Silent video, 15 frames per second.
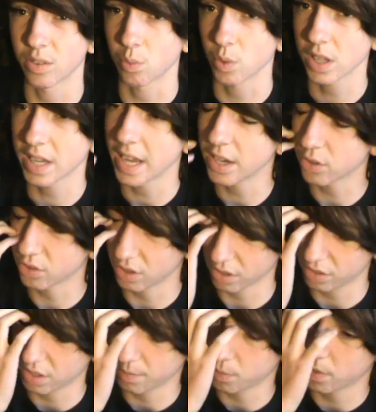It's really interesting
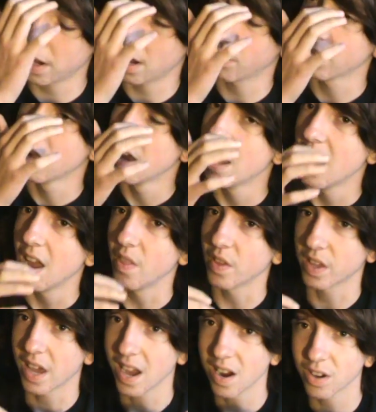this time around, and the
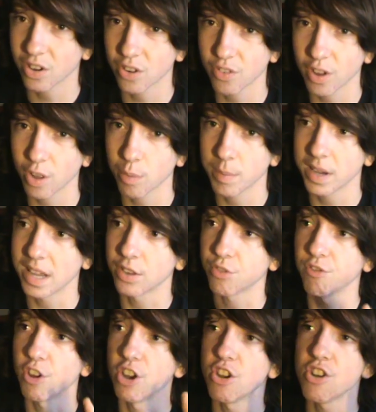character development is
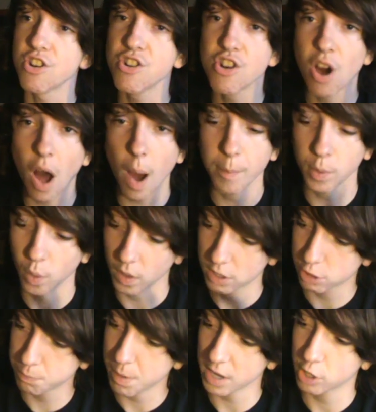phenomenal,
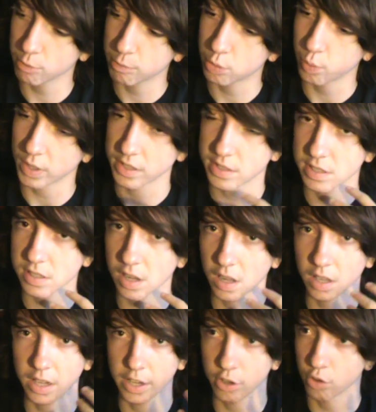especially between
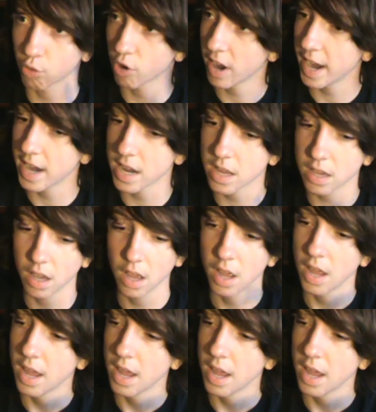Sully and Drake.